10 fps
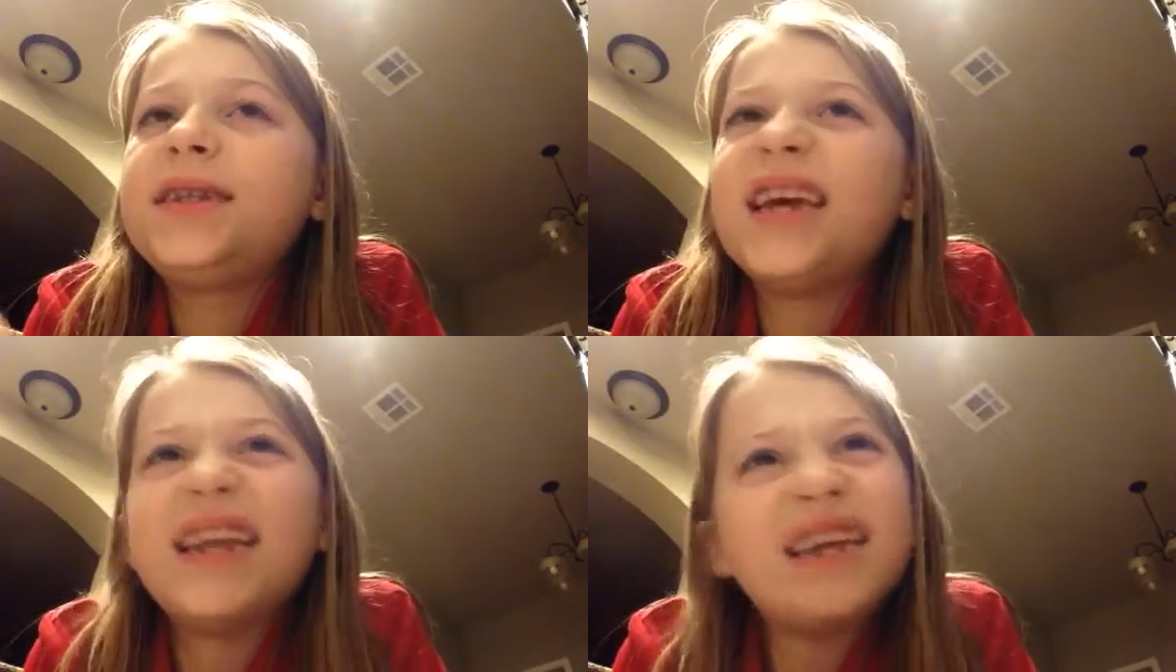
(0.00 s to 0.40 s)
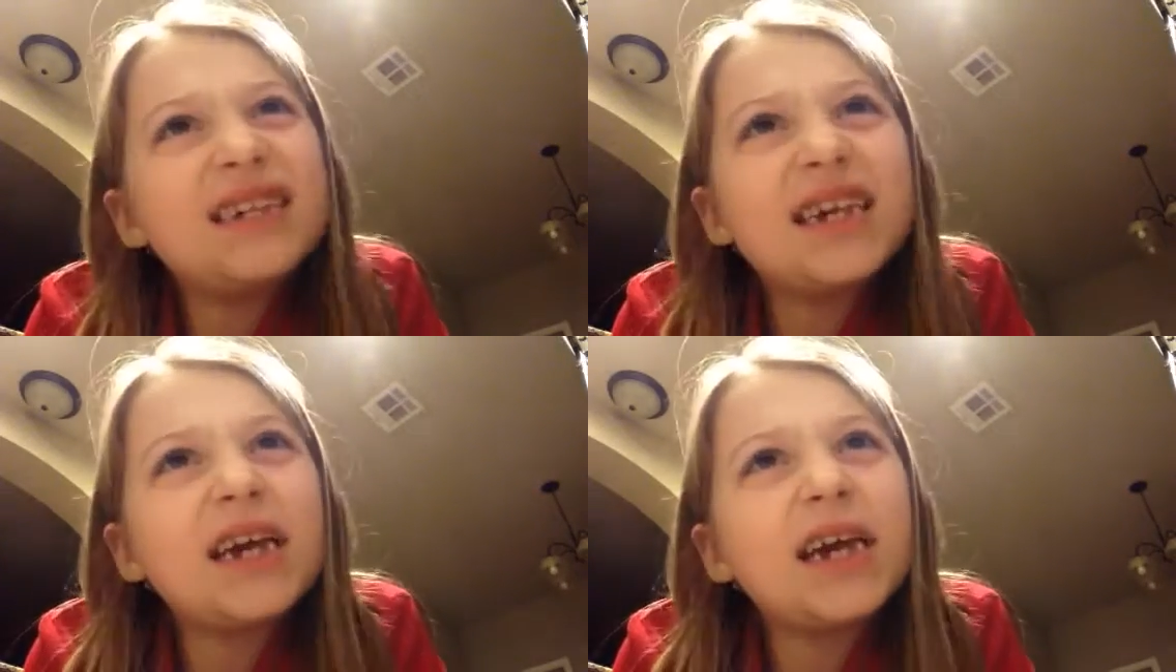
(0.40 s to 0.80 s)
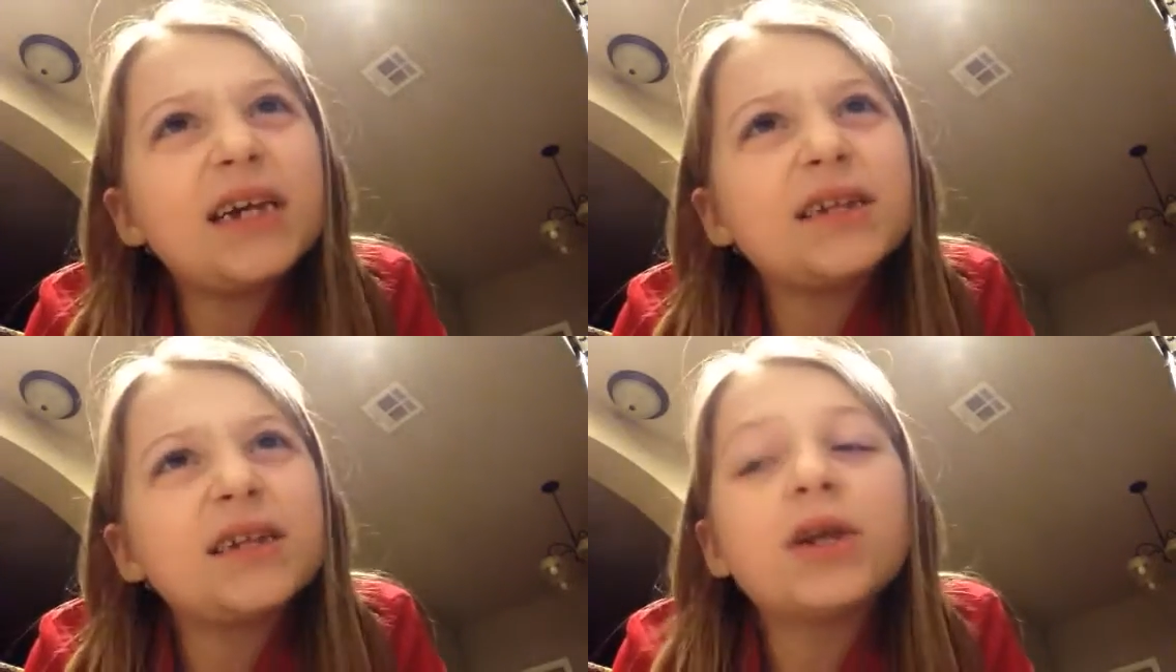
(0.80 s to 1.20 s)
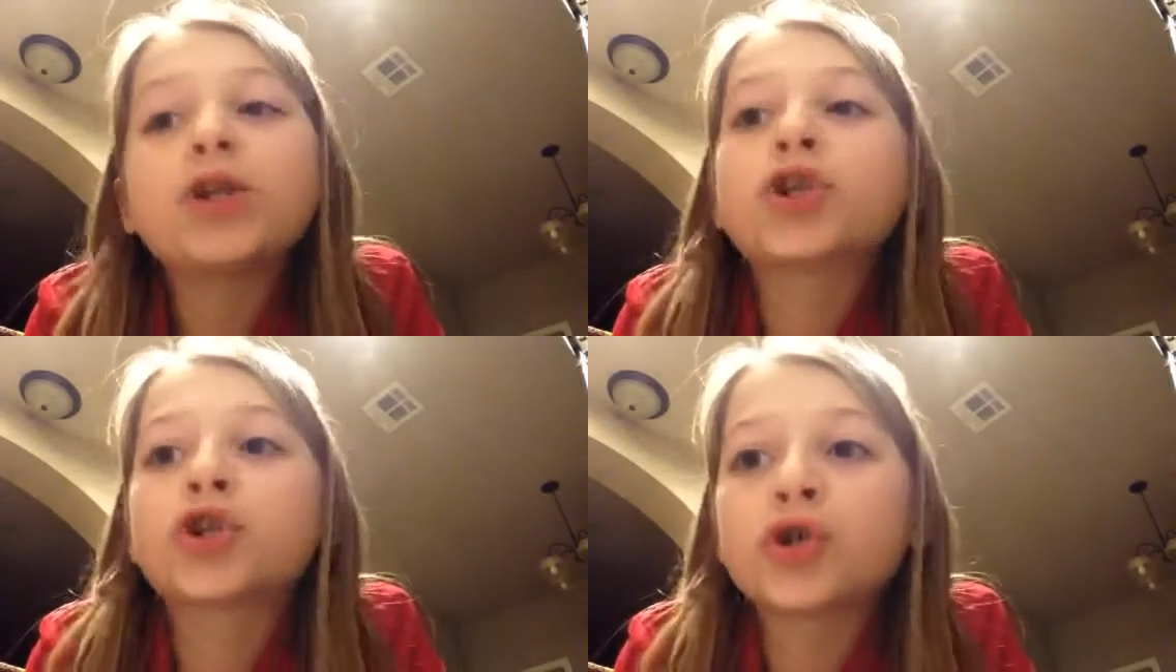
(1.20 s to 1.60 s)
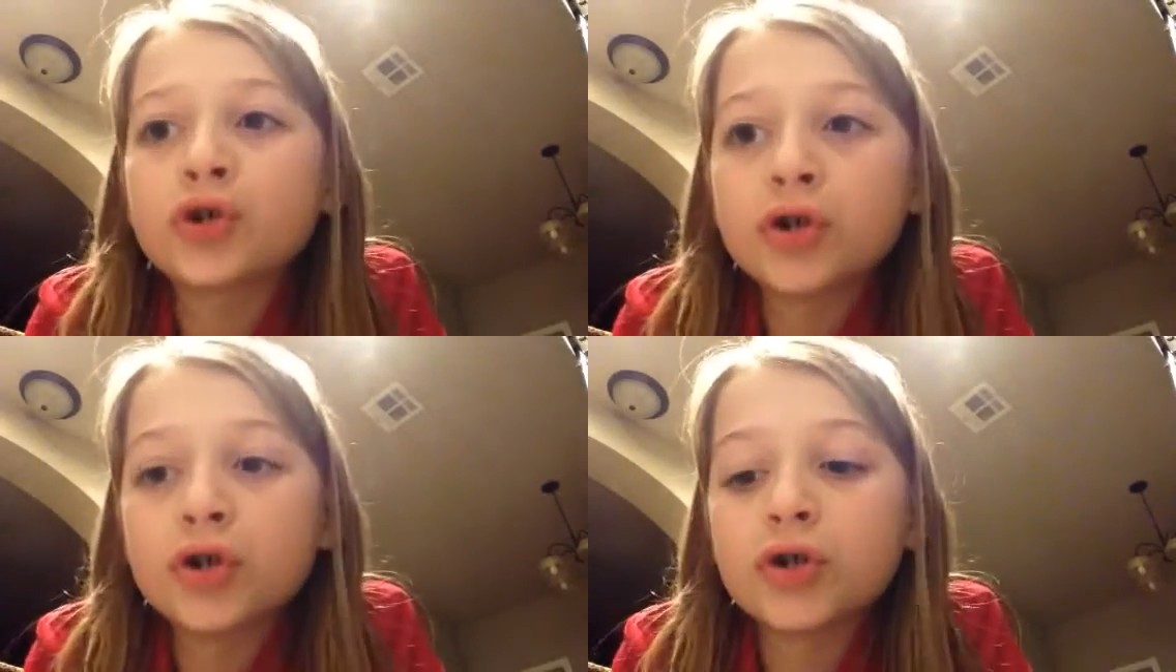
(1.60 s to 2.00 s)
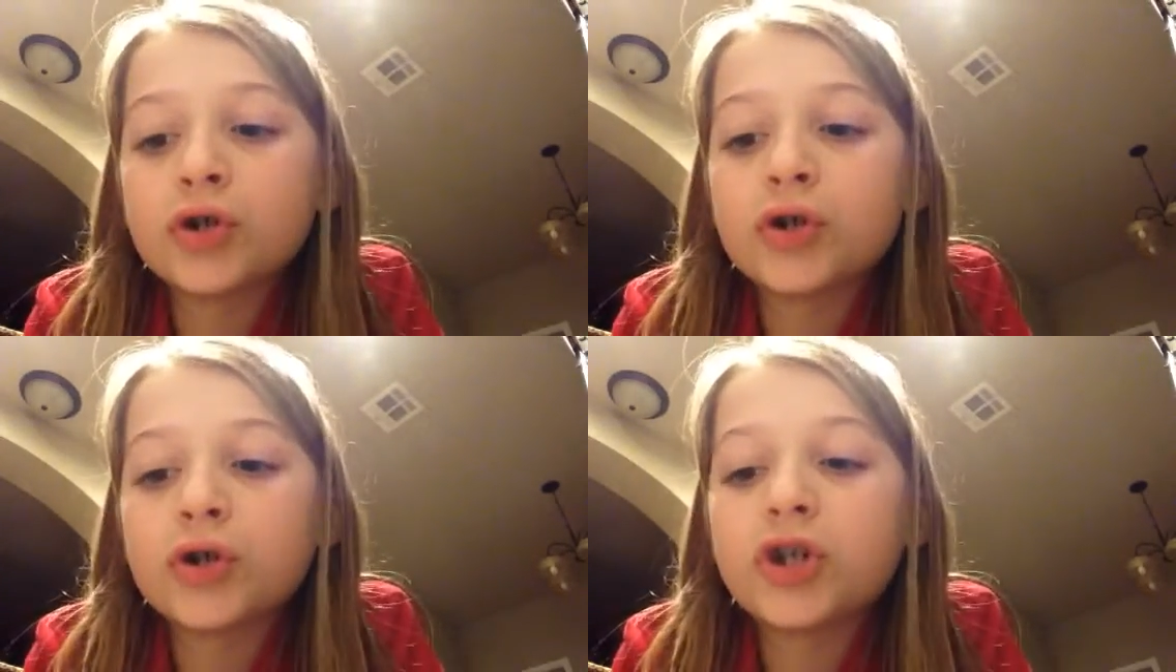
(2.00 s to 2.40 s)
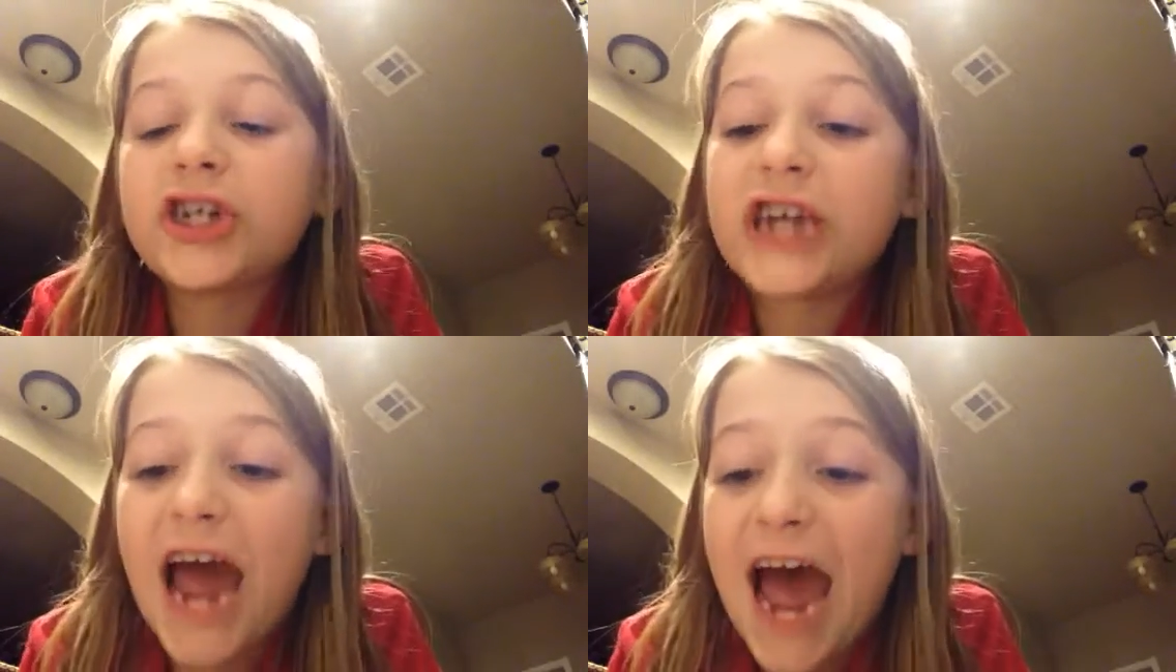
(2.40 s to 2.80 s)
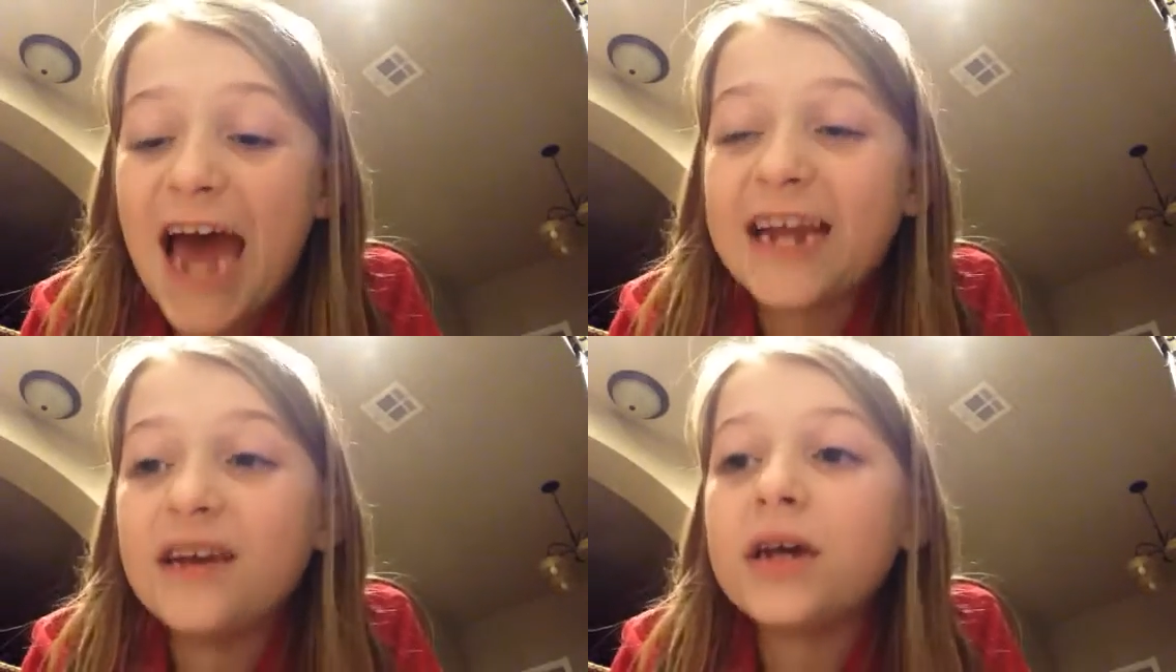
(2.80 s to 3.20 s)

Dennis, I guess? Ch Chad.